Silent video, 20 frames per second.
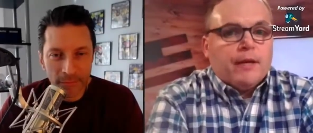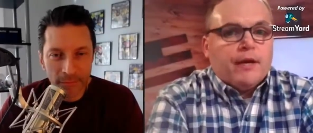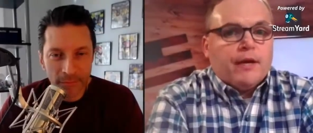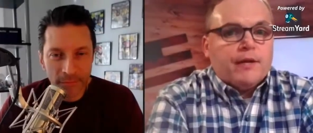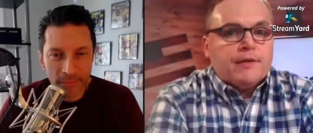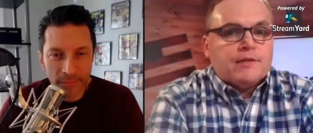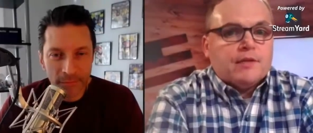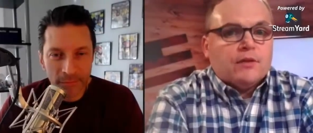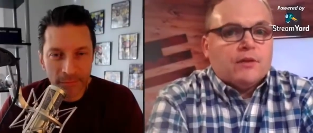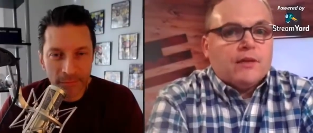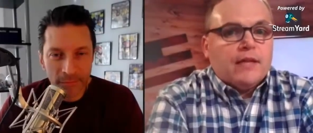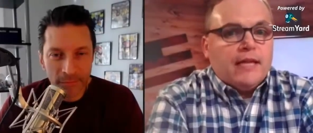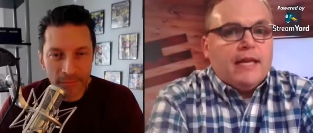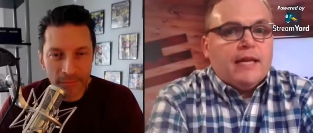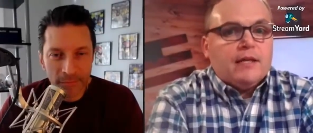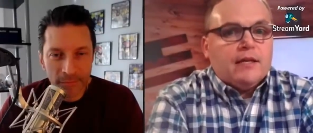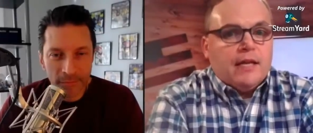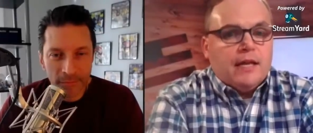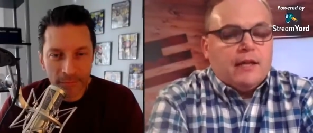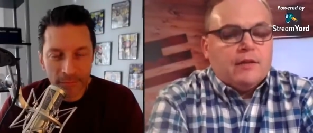Speaker 1: because the
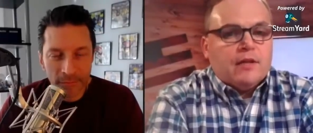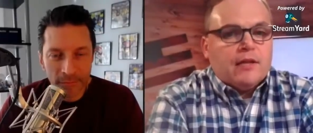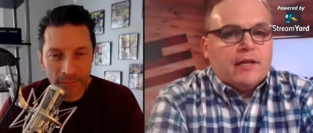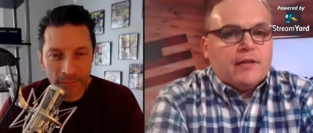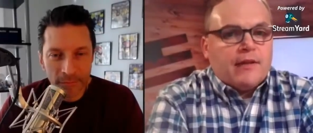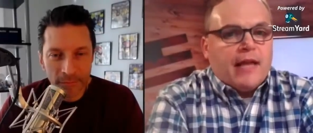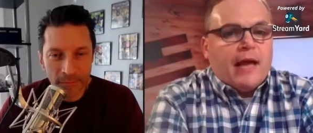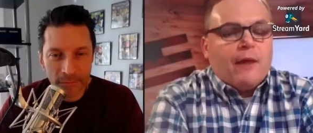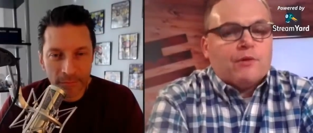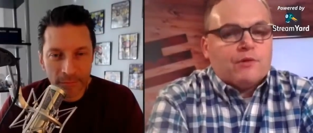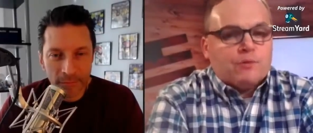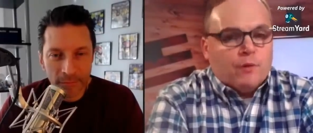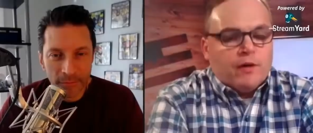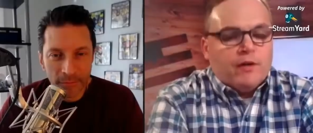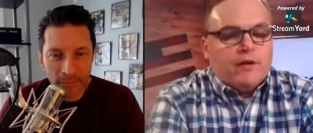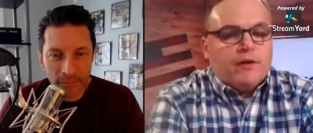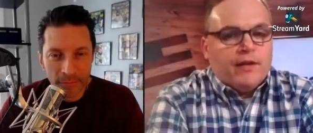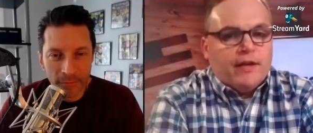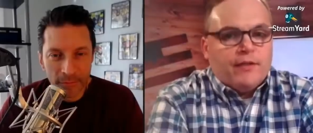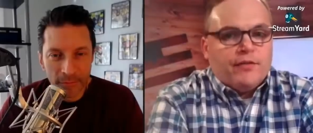league, that was
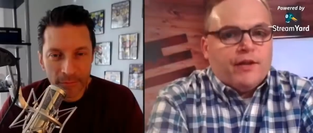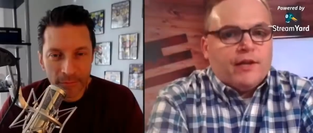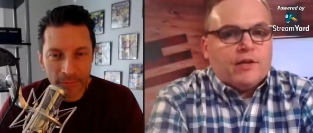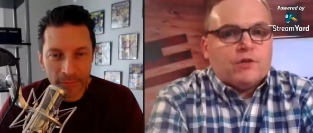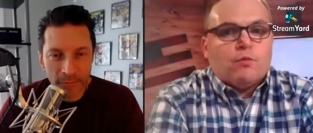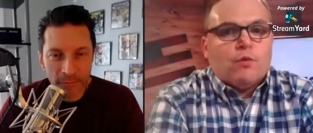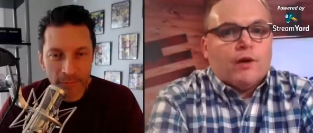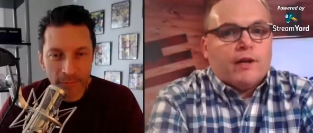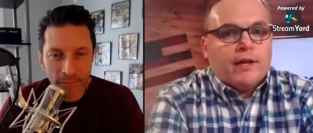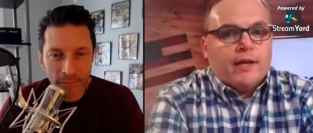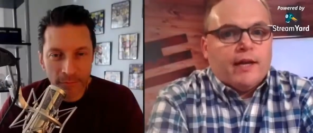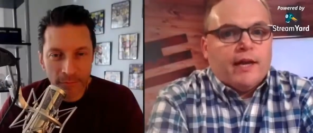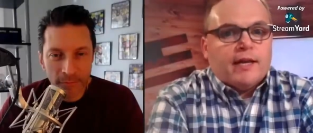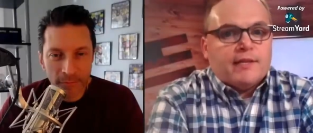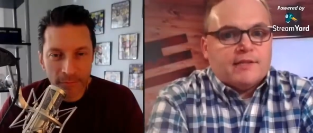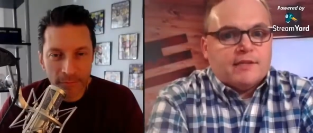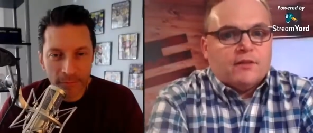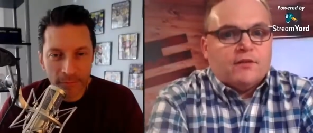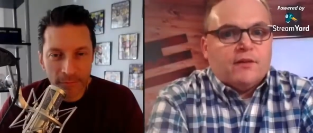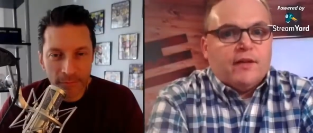one of the things working
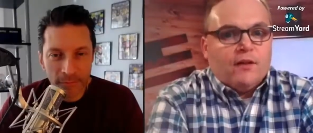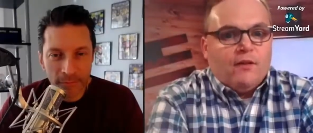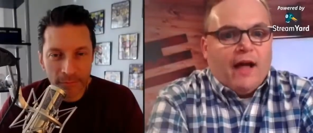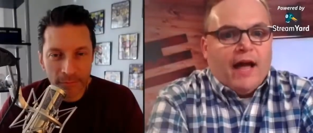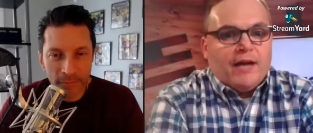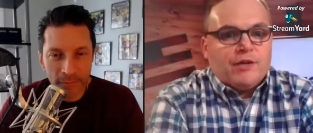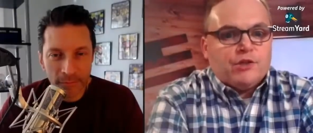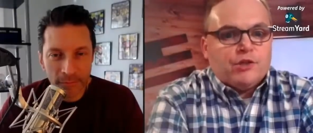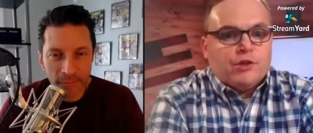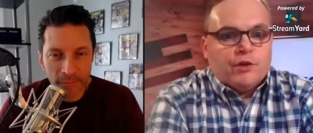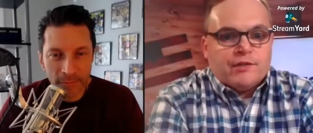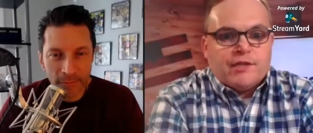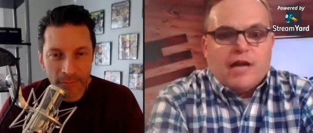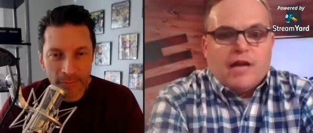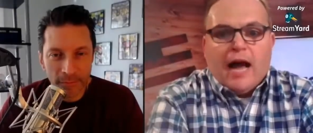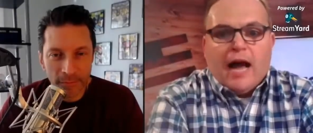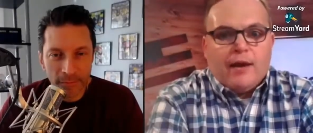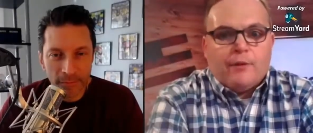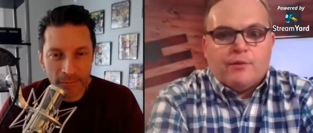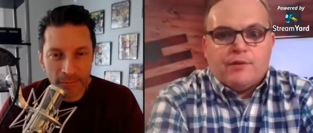against the league last year
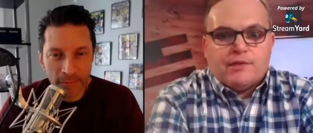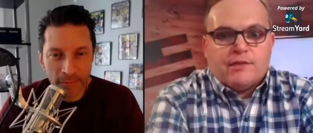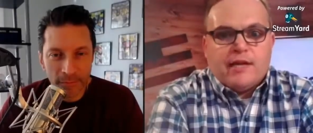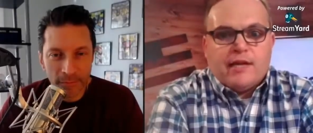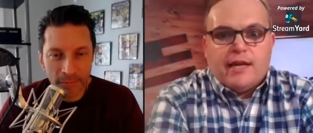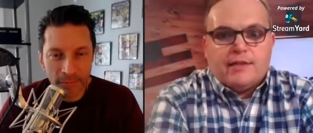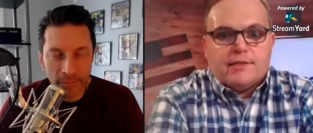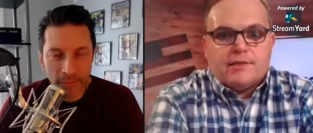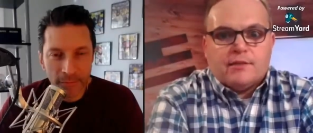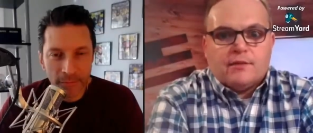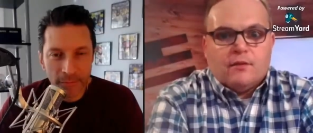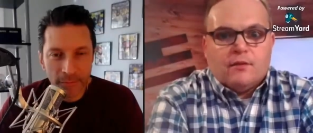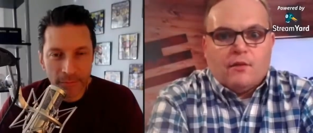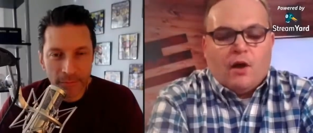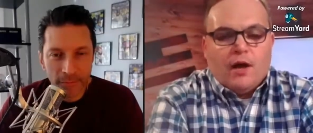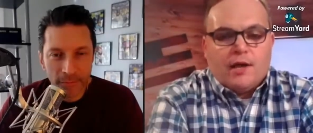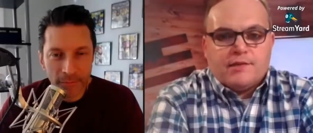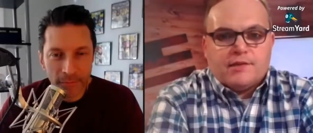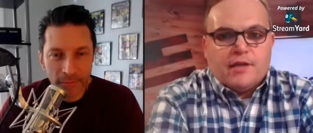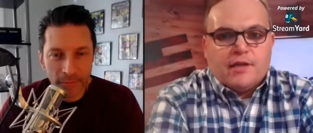is Iowa State's
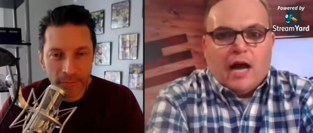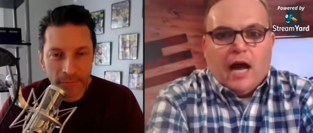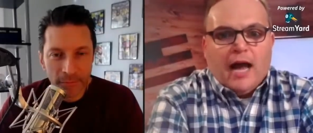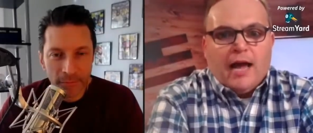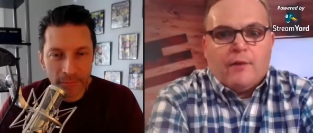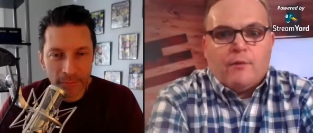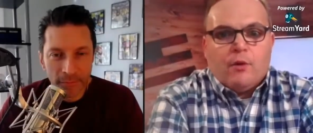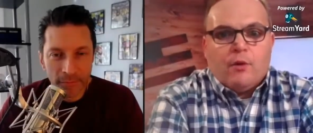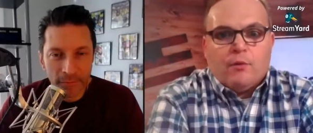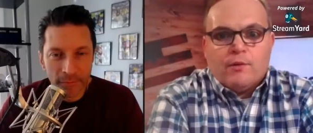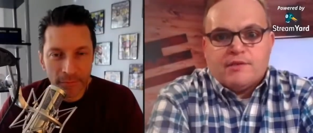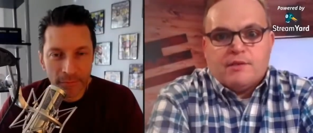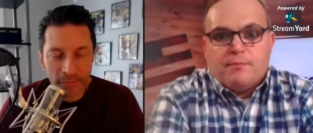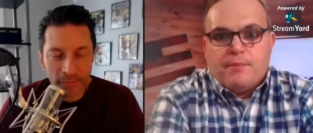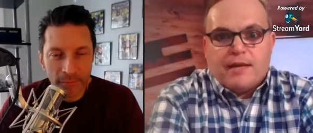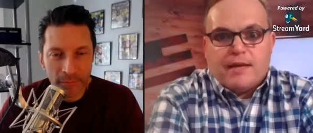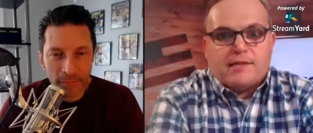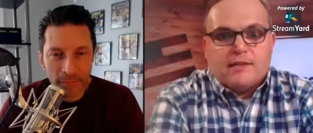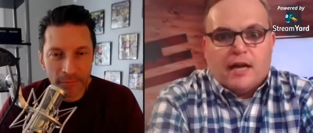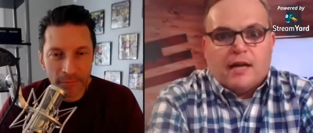loss to Iowa was
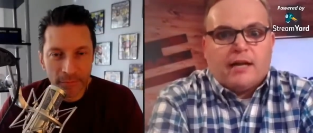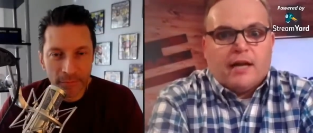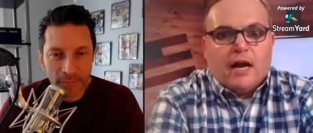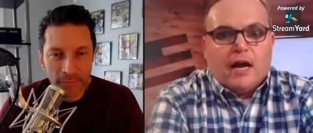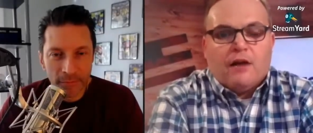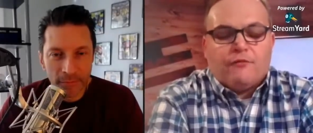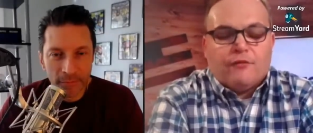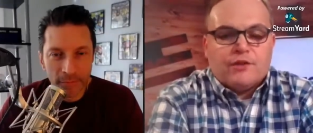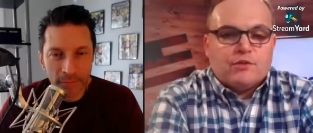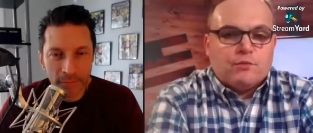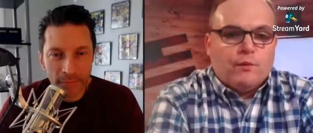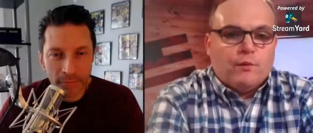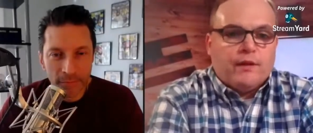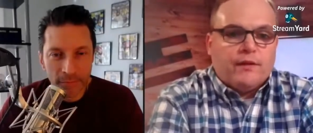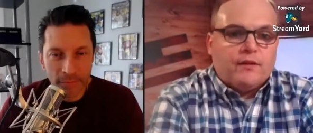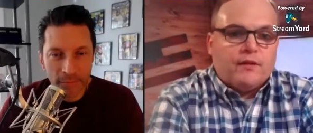the best non-conference